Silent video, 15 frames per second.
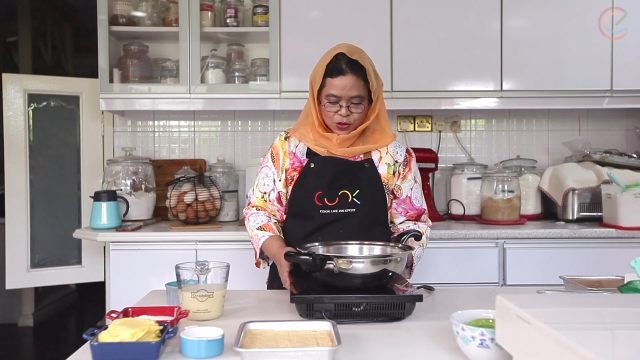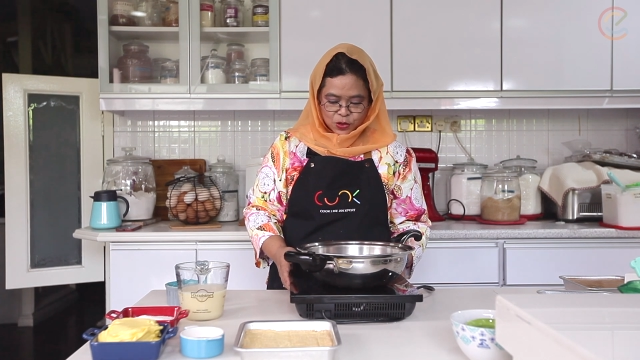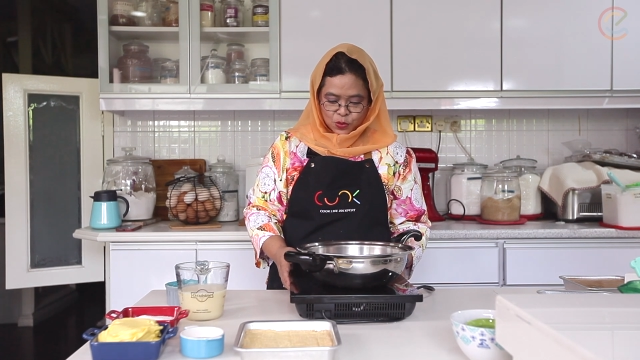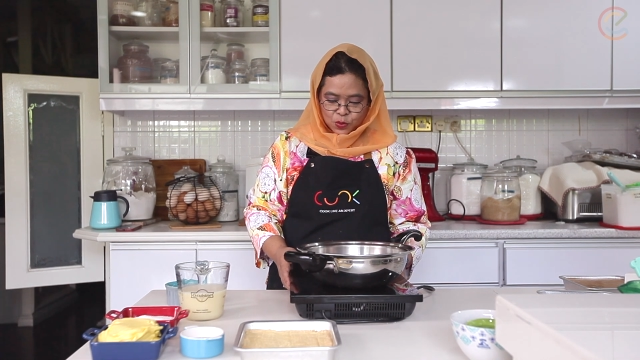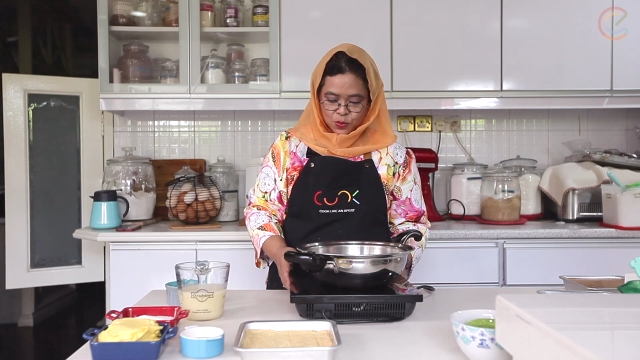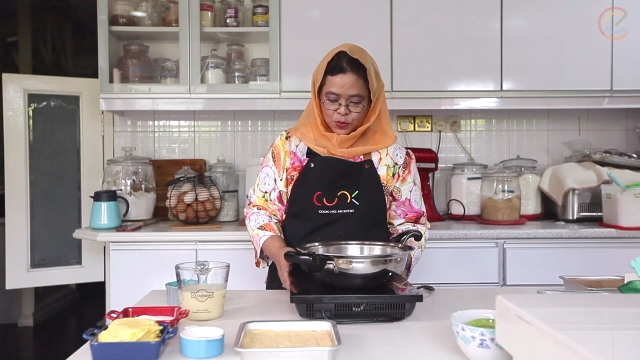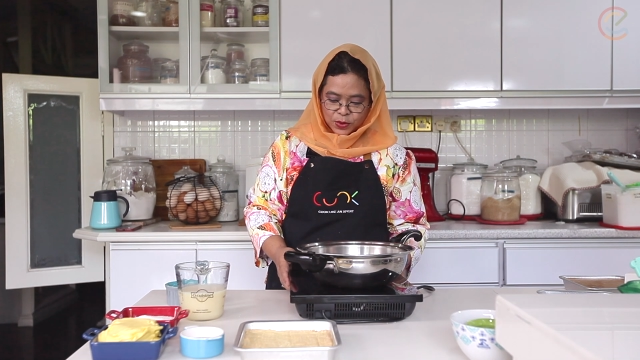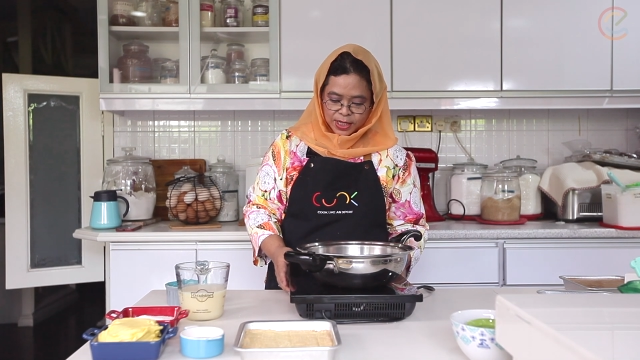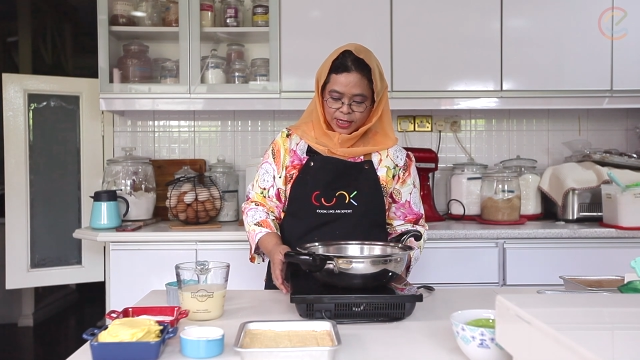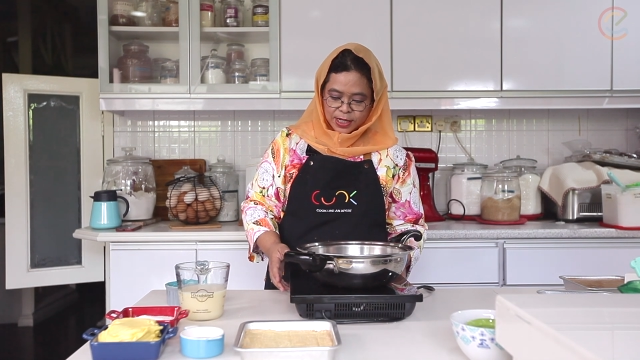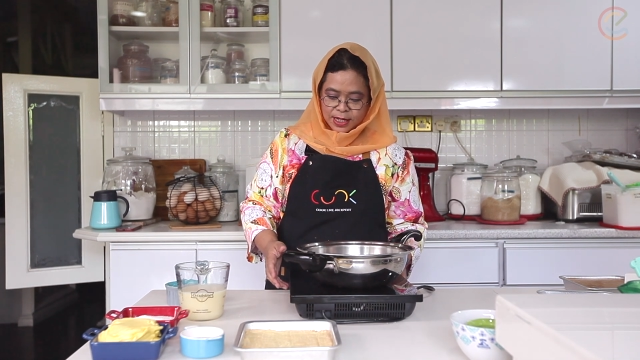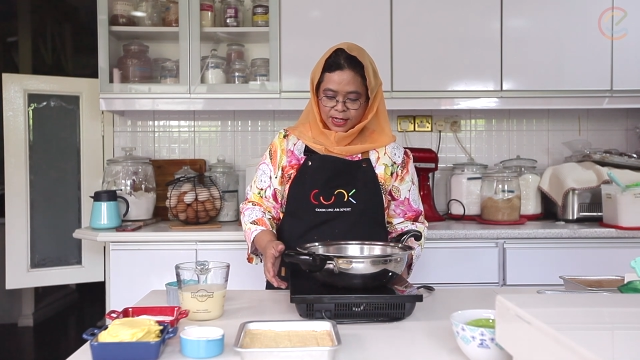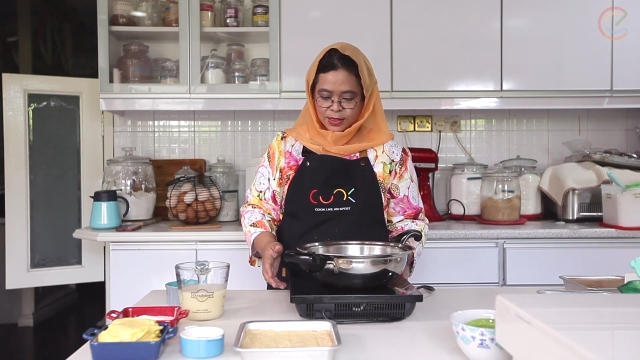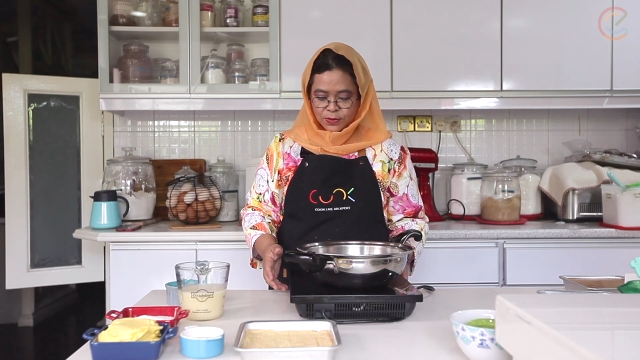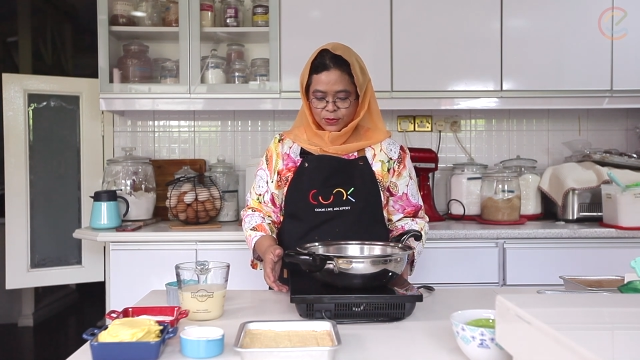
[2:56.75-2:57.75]
So when
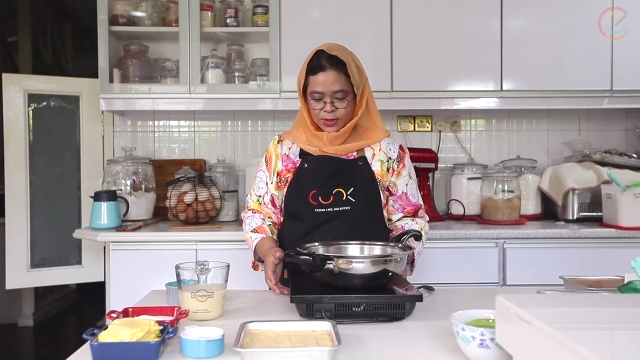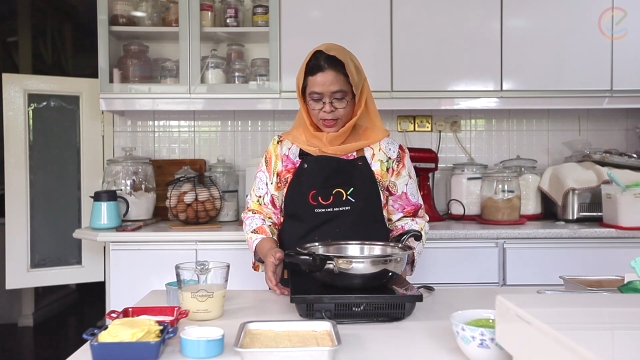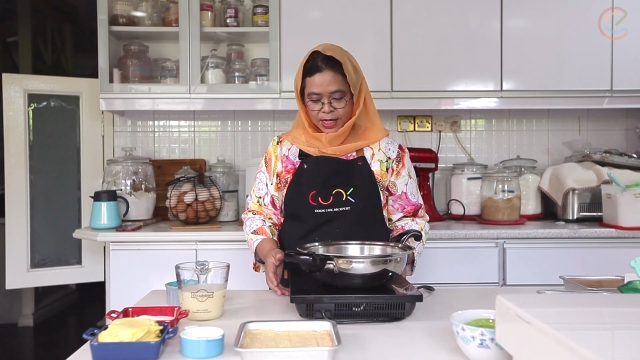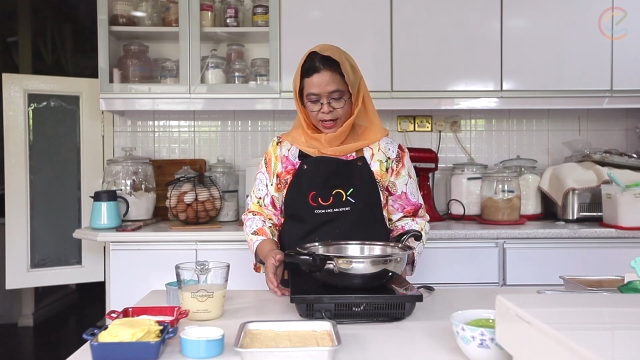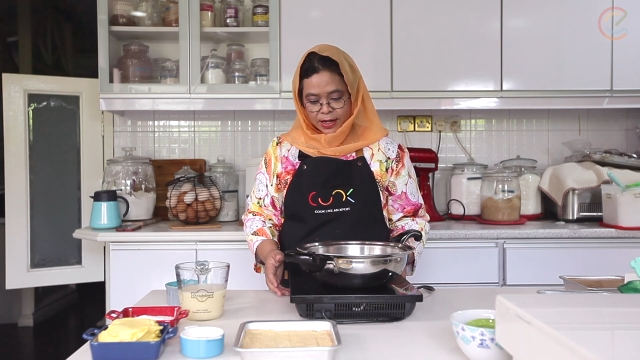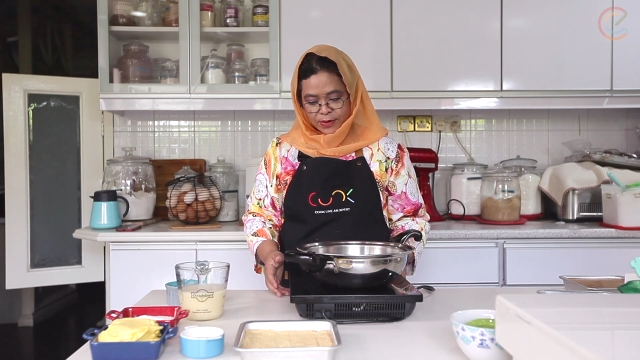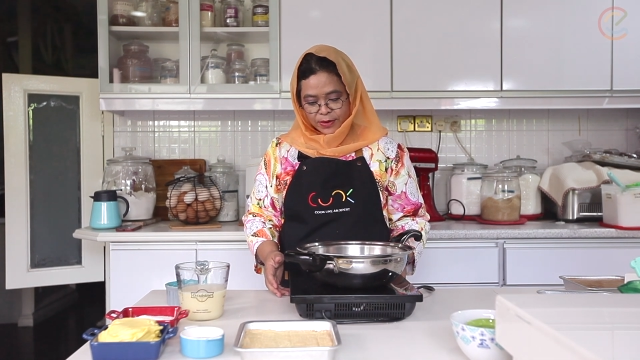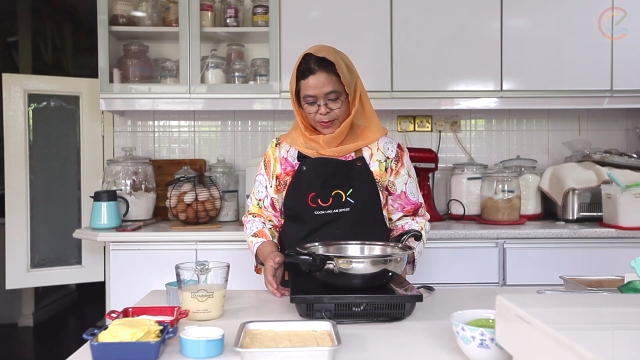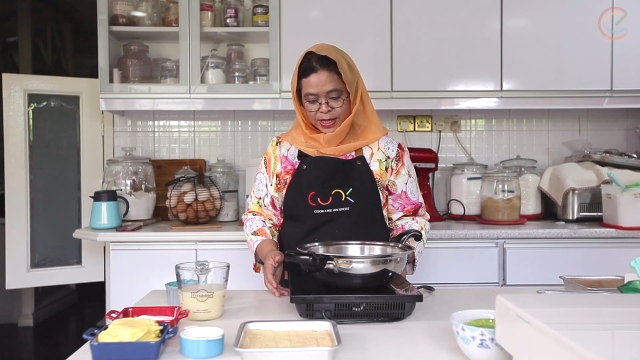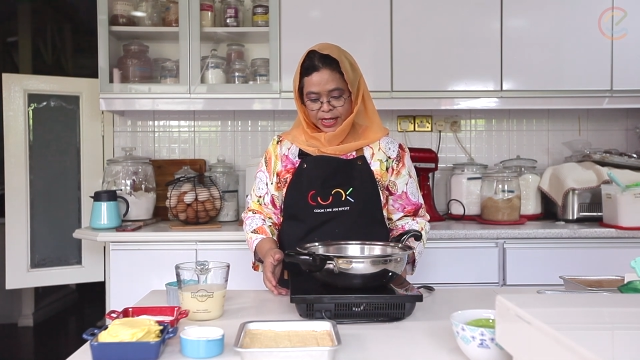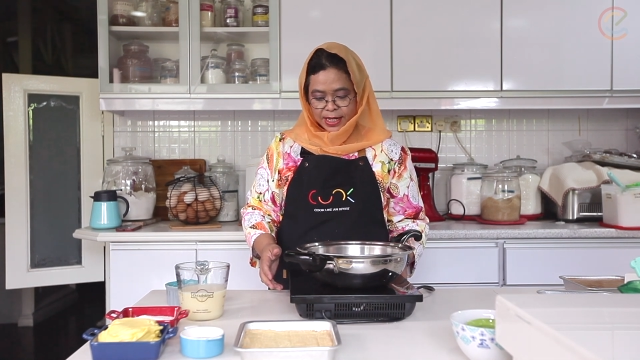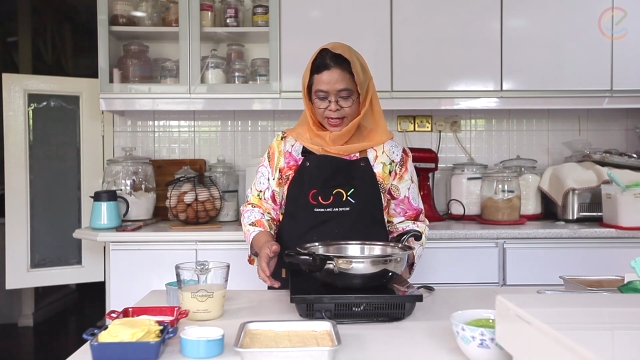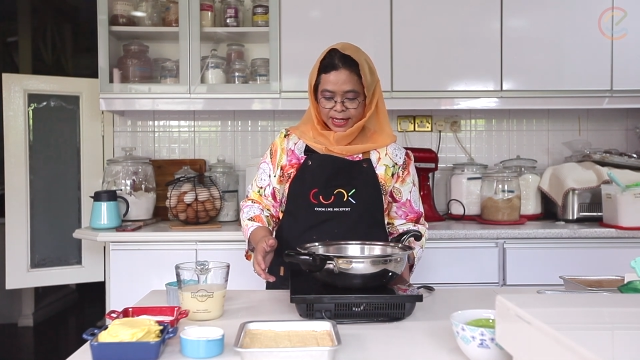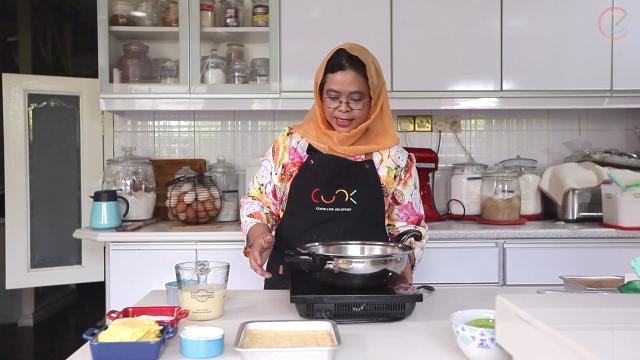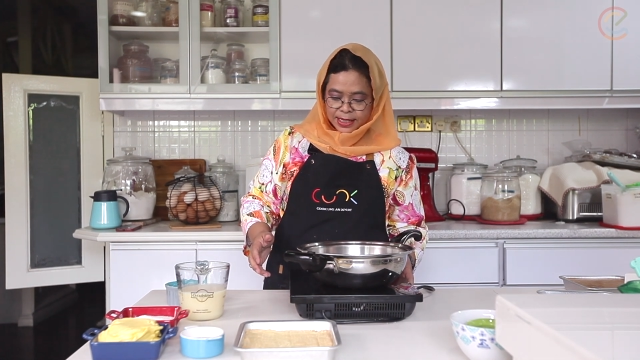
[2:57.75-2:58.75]
I do the
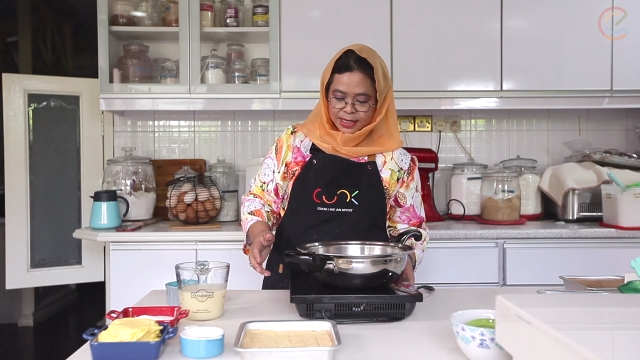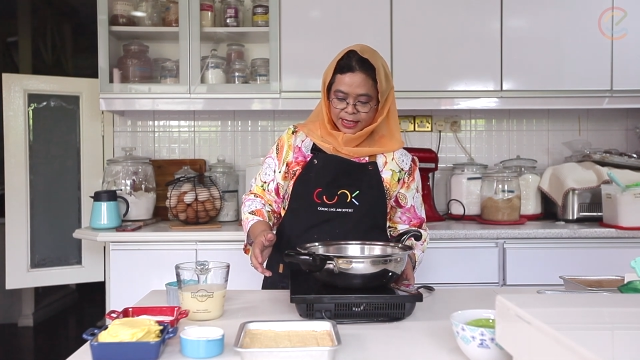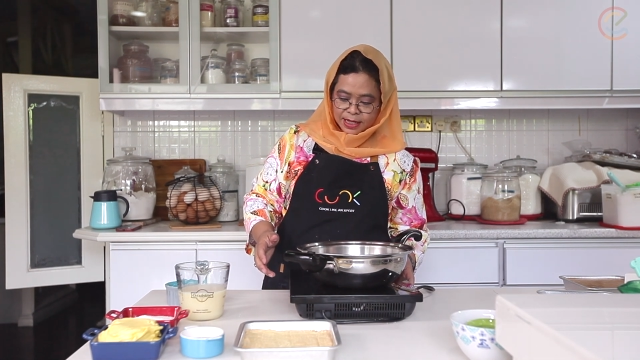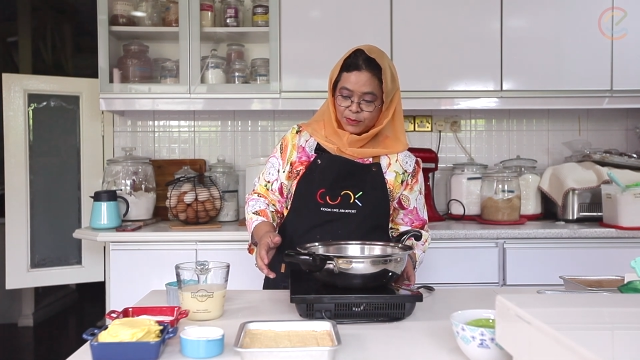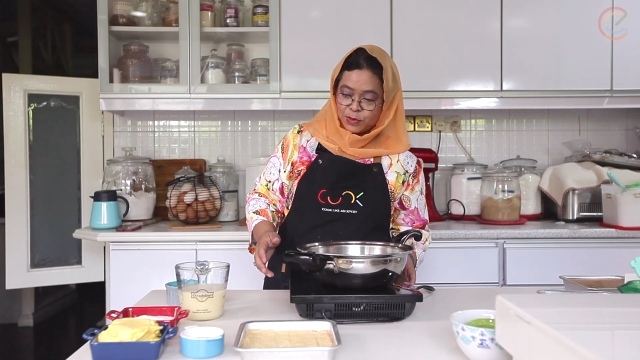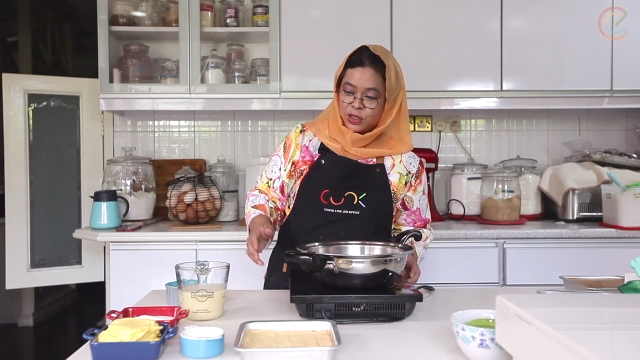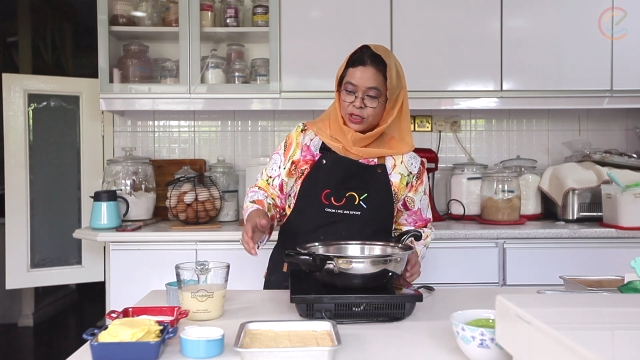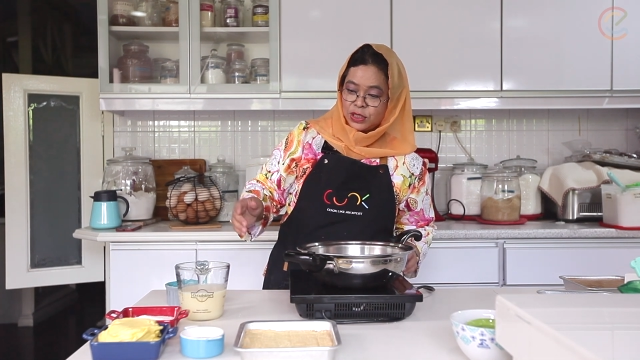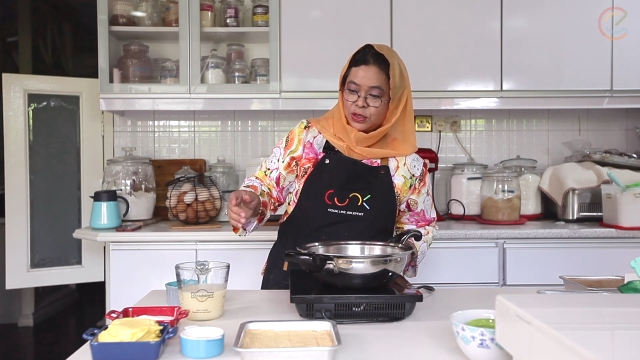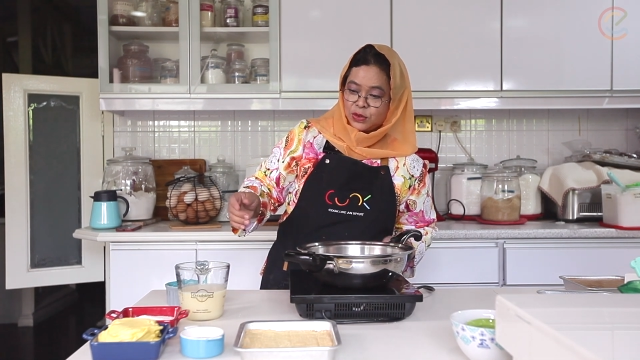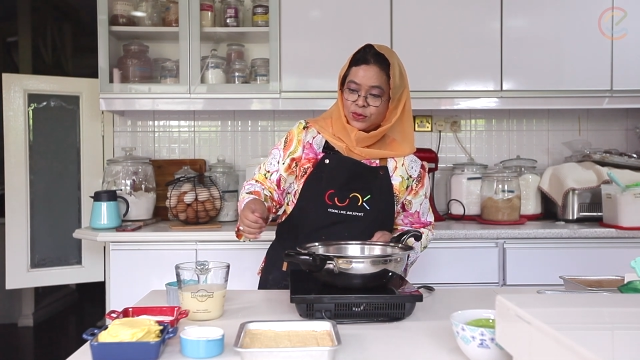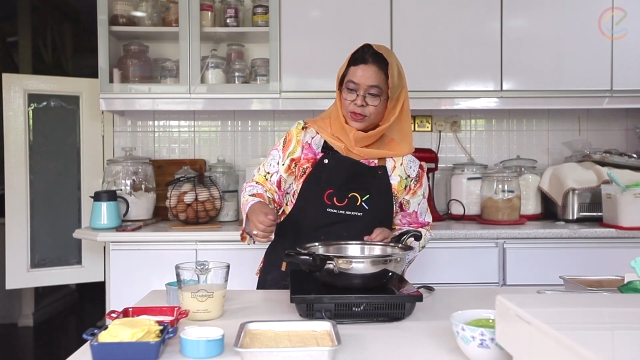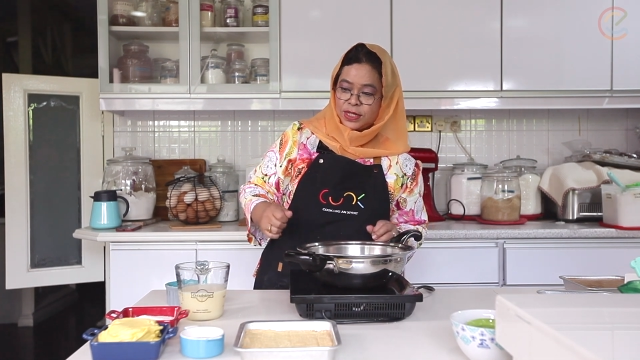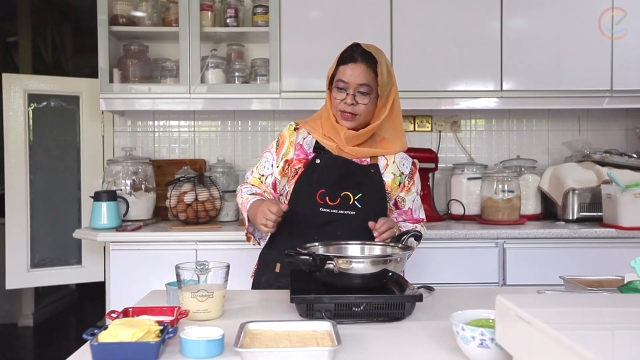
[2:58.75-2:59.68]
caramel layer, I'm going to do it